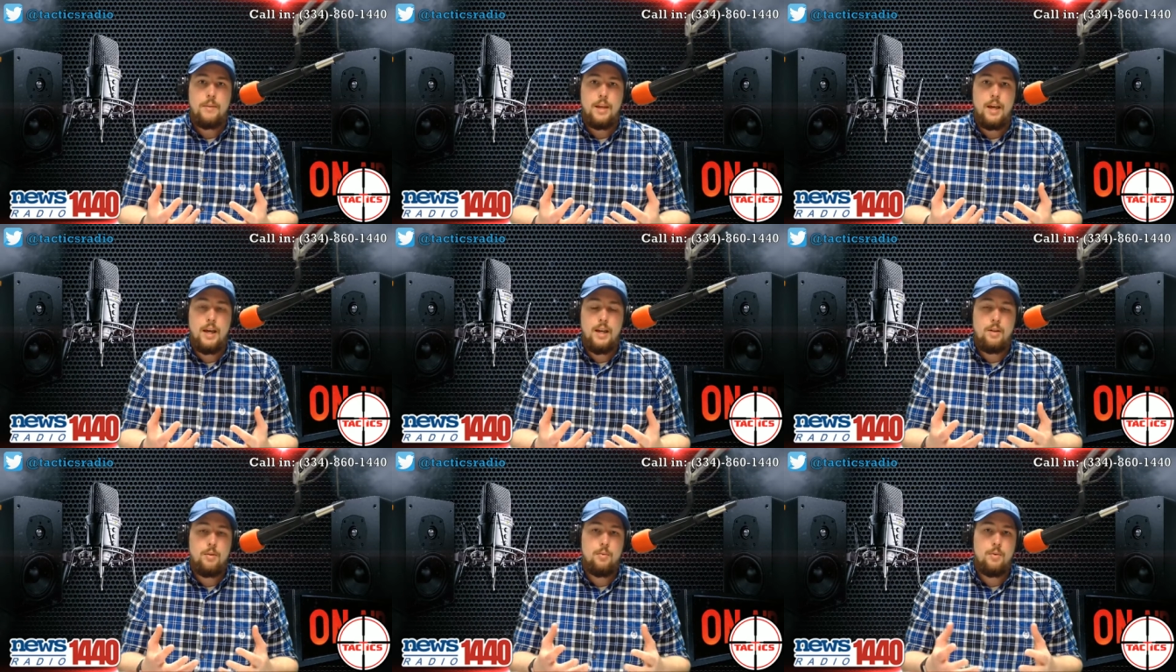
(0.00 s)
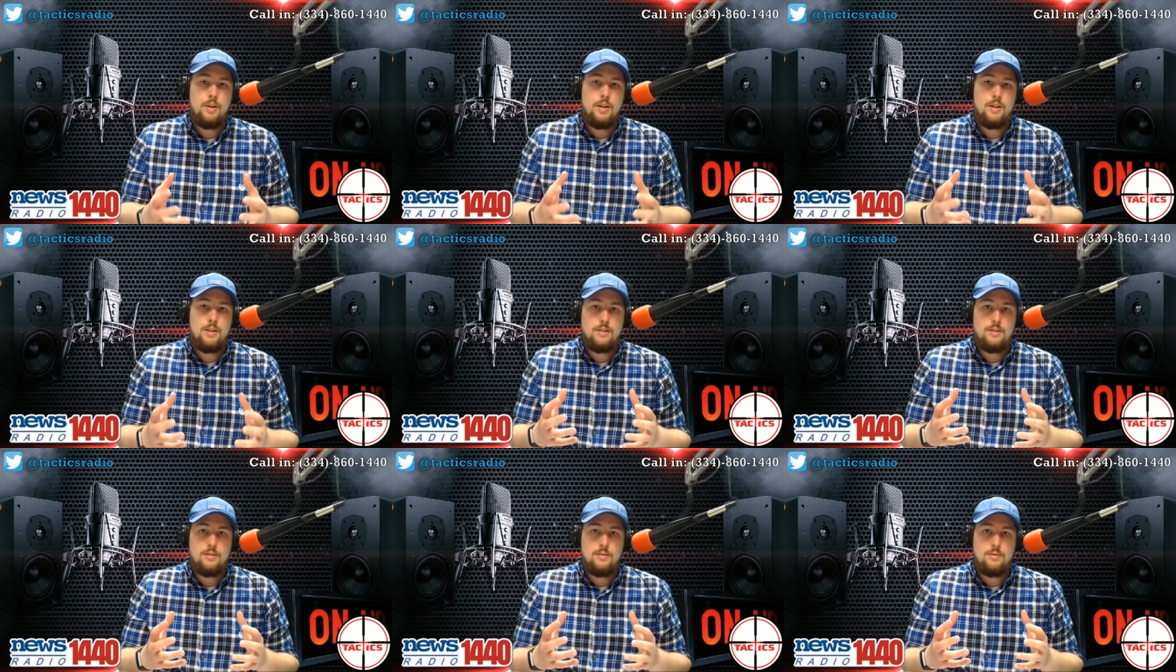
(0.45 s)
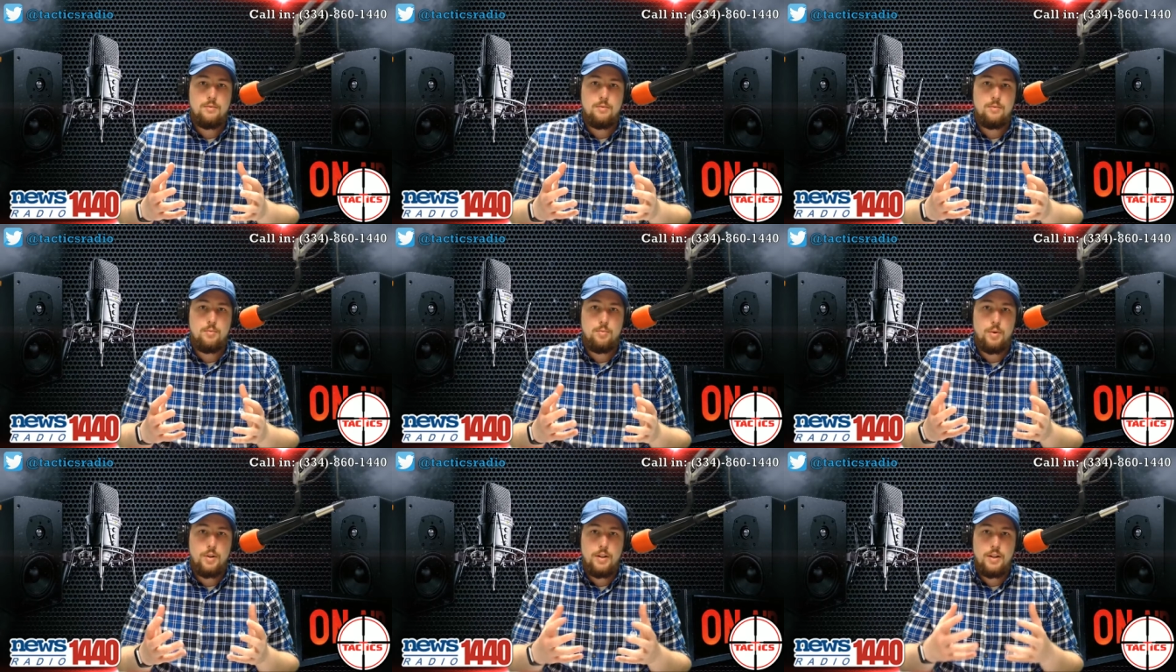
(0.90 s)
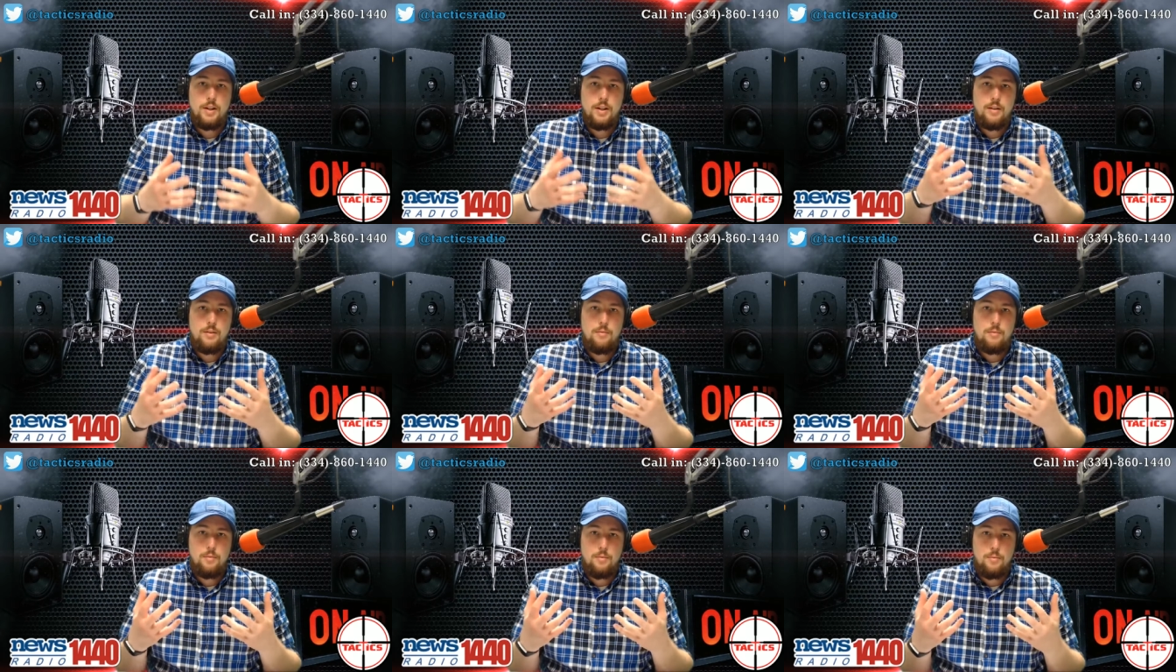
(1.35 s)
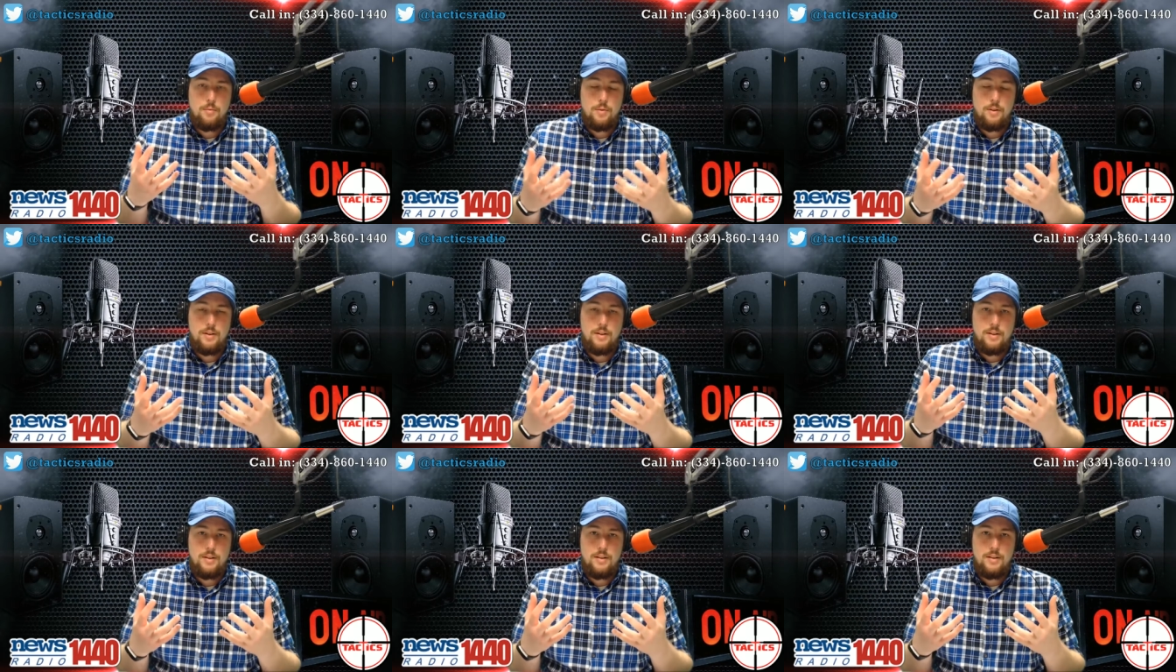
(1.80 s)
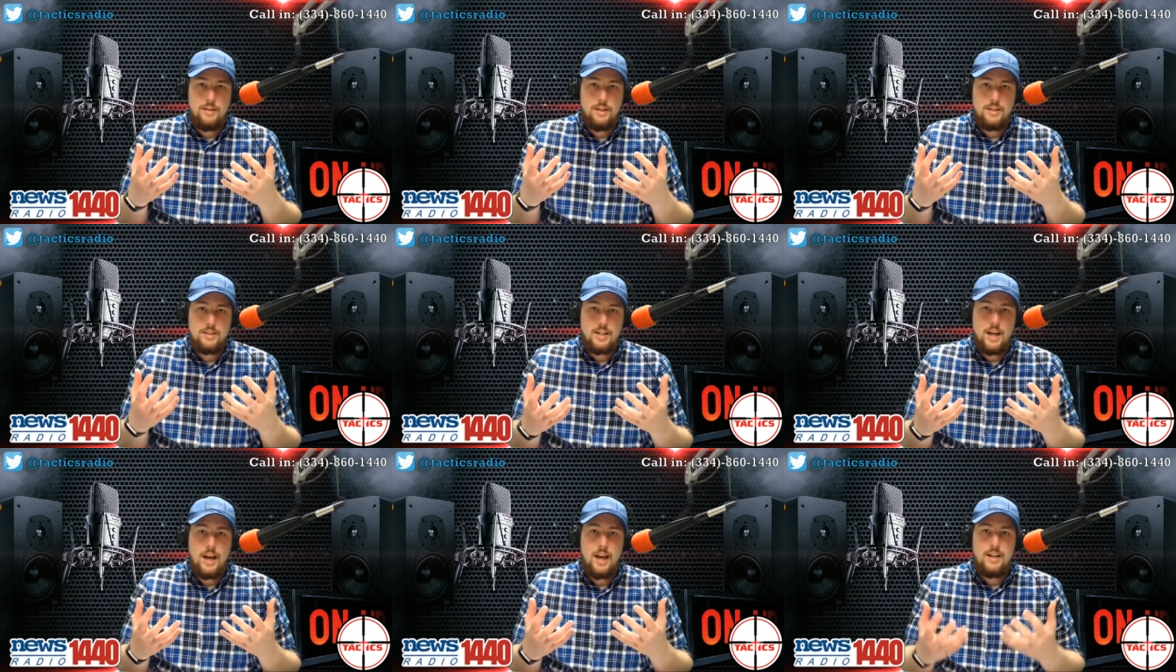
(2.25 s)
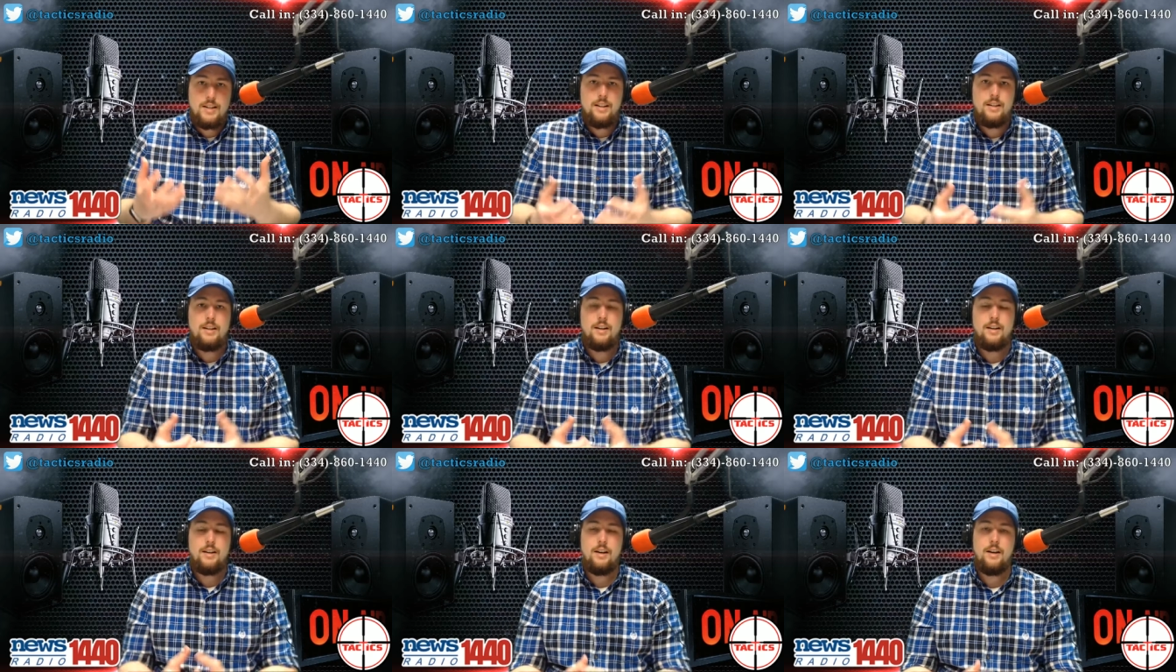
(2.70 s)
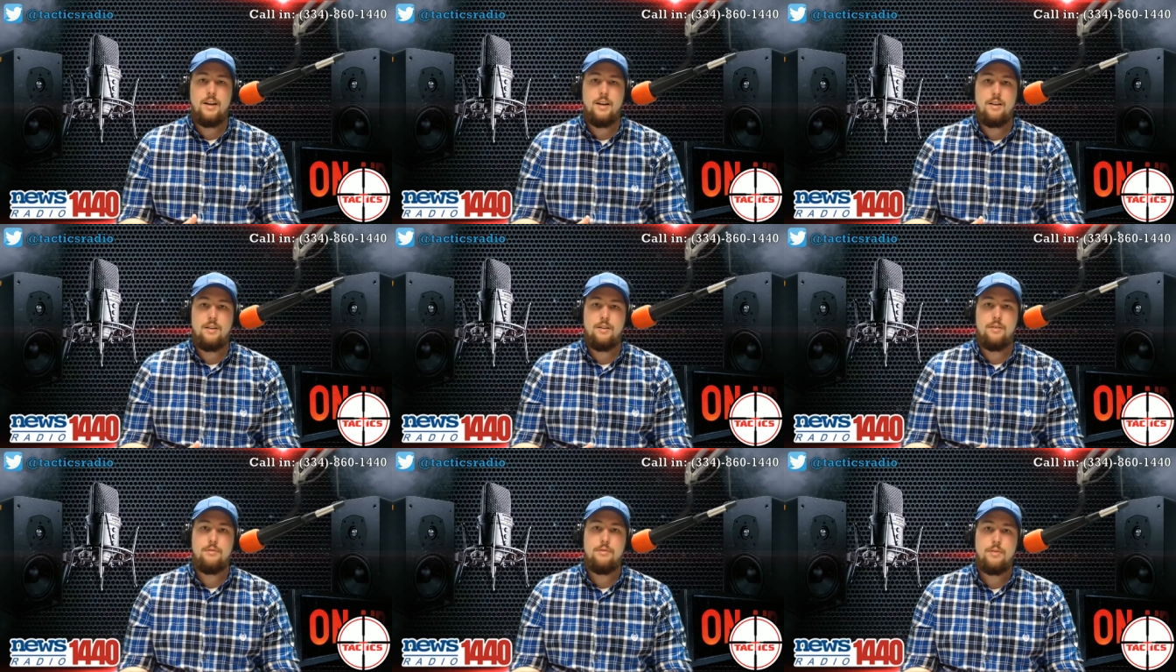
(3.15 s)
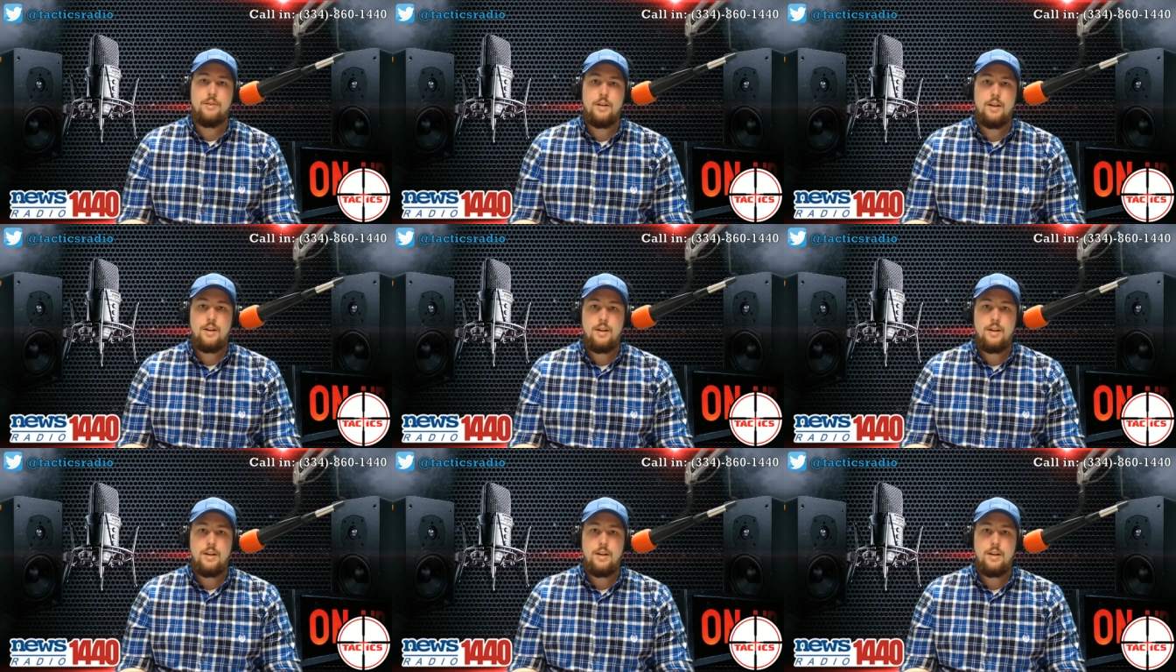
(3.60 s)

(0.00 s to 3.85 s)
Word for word: And it was really this idea of